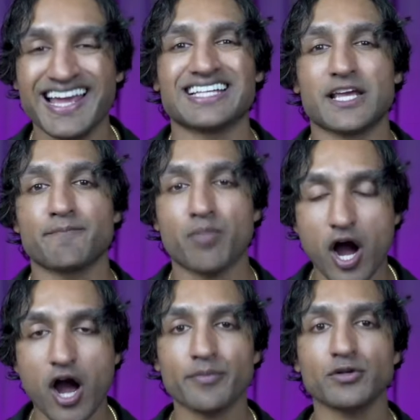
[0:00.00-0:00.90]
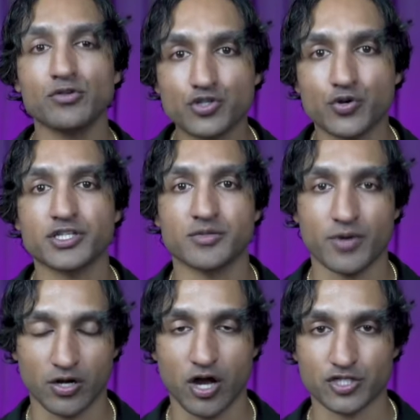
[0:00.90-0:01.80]
is a popular choice
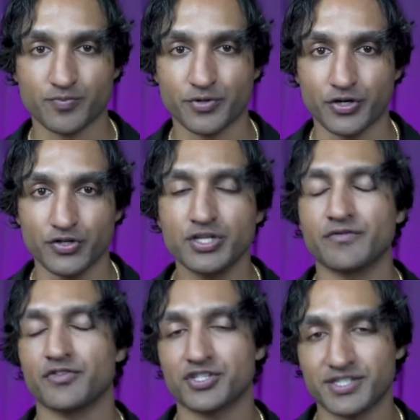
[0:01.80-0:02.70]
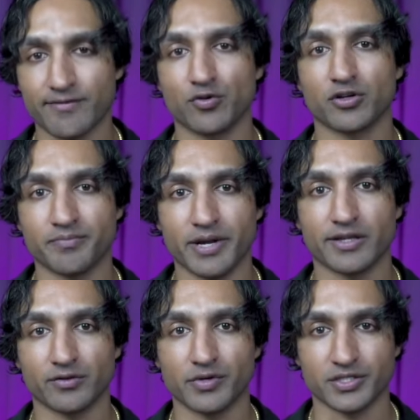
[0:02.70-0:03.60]
among entrepreneurs for several
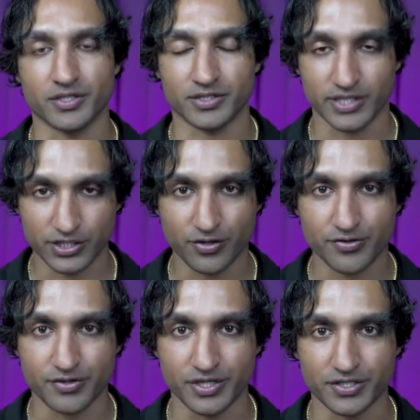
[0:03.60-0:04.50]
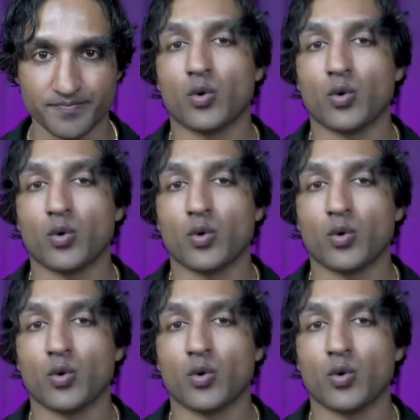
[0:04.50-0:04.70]
compelling reasons. Let's go through these.